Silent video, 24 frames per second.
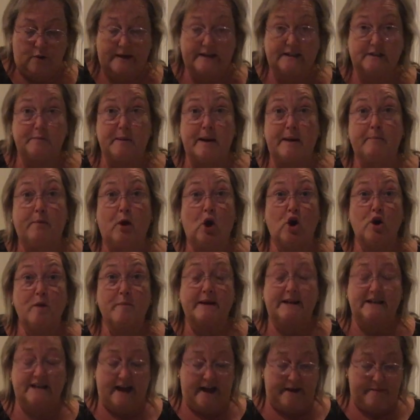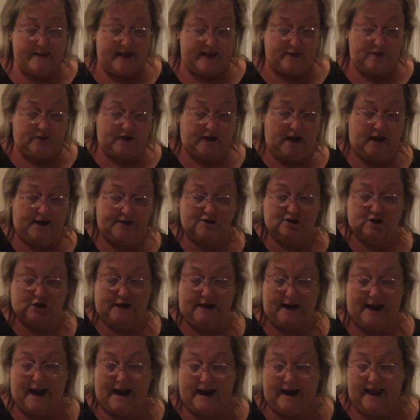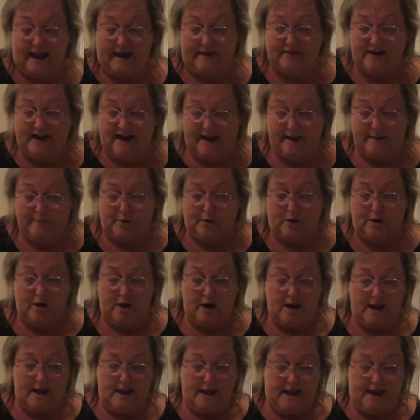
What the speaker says: I spend part of my time out in the country, and I have a neighbor.